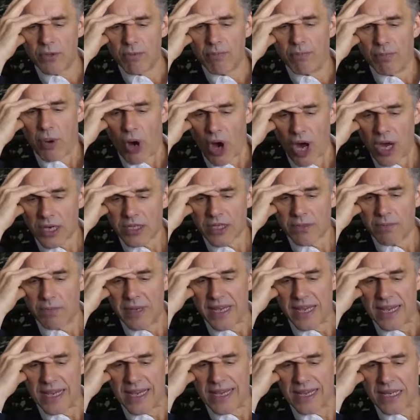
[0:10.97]
box
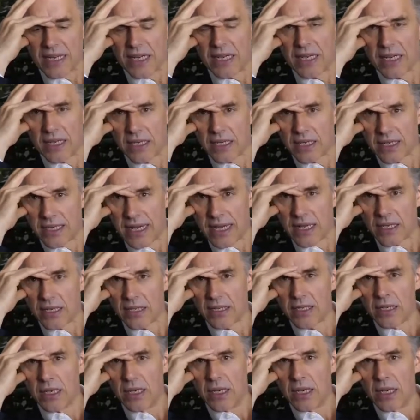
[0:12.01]
me in a
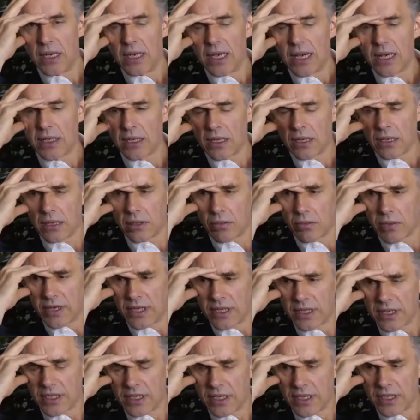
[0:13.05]
sense. And the
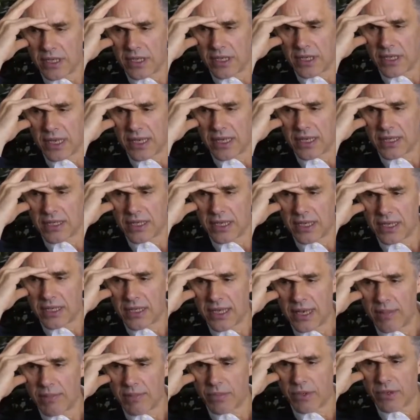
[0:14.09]
reason that it's an
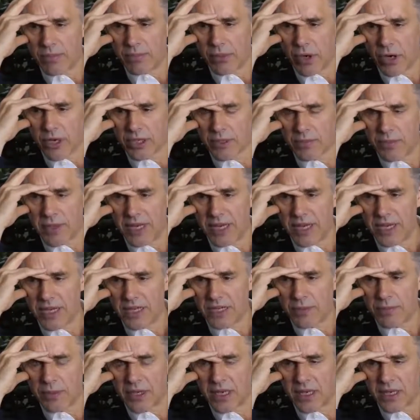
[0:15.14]
attempt to box me in
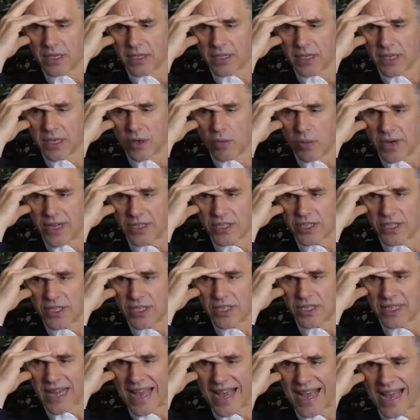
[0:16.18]
is because the
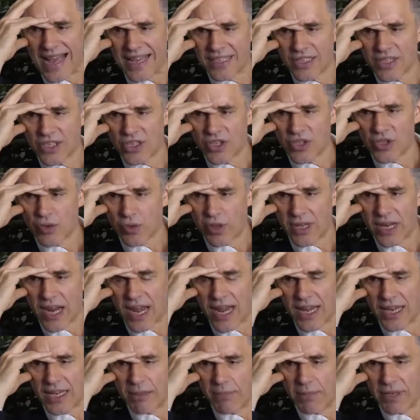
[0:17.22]
question is asked so that
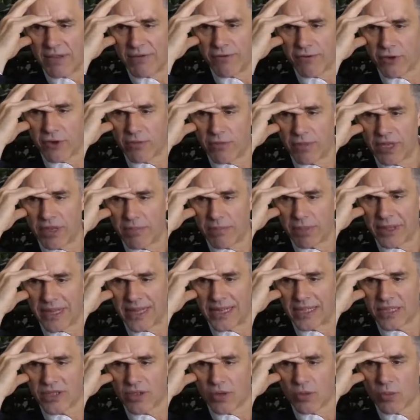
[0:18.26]
I can be firmly
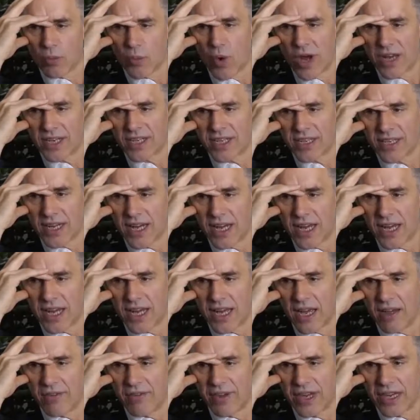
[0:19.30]
placed on one side
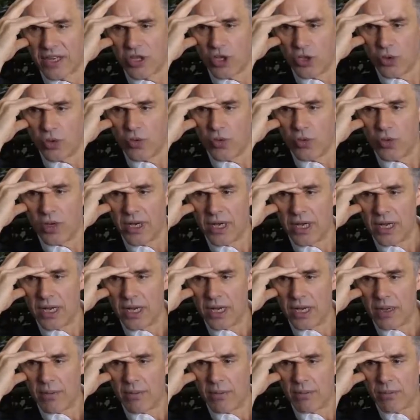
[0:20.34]
of a
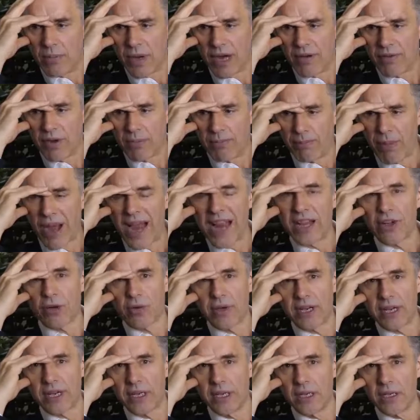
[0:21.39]

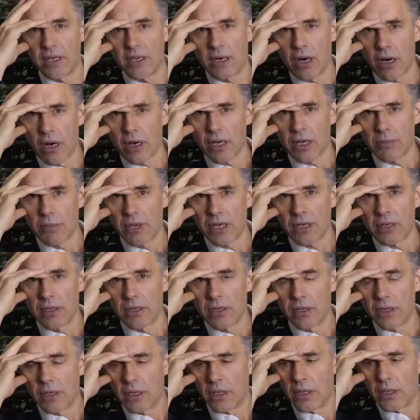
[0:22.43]
binary argument.
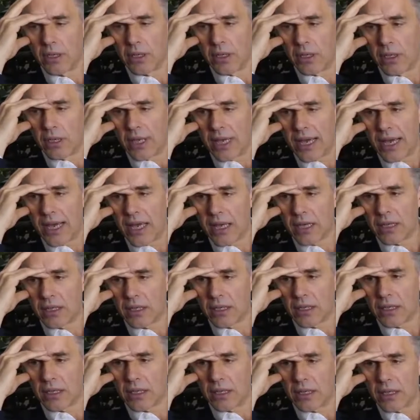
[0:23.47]

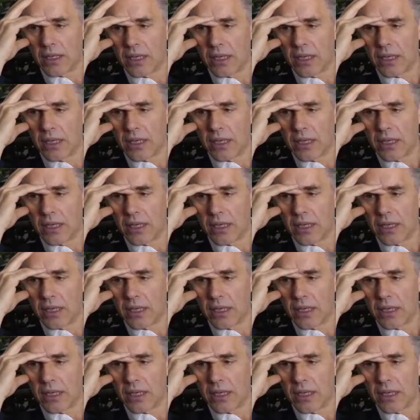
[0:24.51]
And